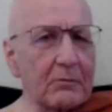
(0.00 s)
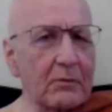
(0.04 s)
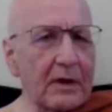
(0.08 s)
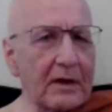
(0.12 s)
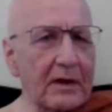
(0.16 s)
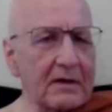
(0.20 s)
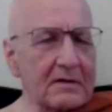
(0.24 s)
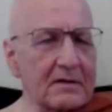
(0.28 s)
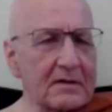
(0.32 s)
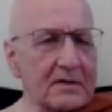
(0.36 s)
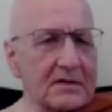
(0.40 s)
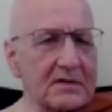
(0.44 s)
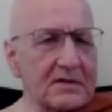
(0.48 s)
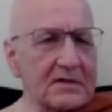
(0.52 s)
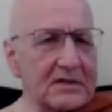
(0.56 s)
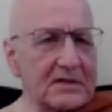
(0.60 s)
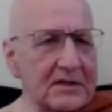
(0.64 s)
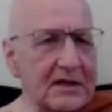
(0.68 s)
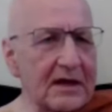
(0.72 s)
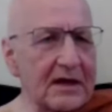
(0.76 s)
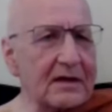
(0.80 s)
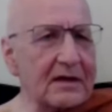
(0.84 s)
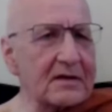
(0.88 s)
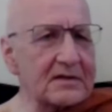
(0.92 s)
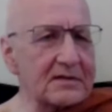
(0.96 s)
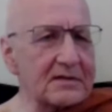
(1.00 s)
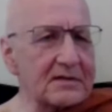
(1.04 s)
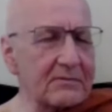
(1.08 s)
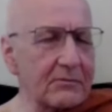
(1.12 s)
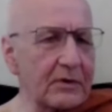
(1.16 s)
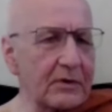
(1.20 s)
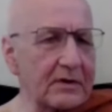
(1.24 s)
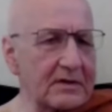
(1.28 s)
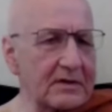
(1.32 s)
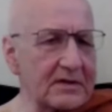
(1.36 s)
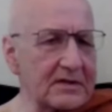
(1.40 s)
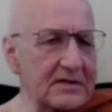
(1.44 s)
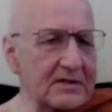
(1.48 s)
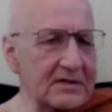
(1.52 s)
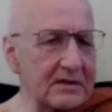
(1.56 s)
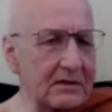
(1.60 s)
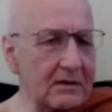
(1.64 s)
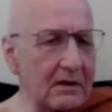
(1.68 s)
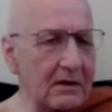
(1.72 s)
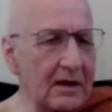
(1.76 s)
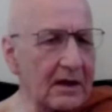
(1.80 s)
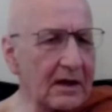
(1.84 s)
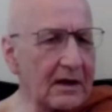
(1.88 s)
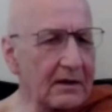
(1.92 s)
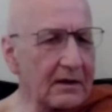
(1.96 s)
of awareness, the silence of
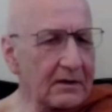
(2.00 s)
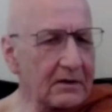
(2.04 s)
witnessing.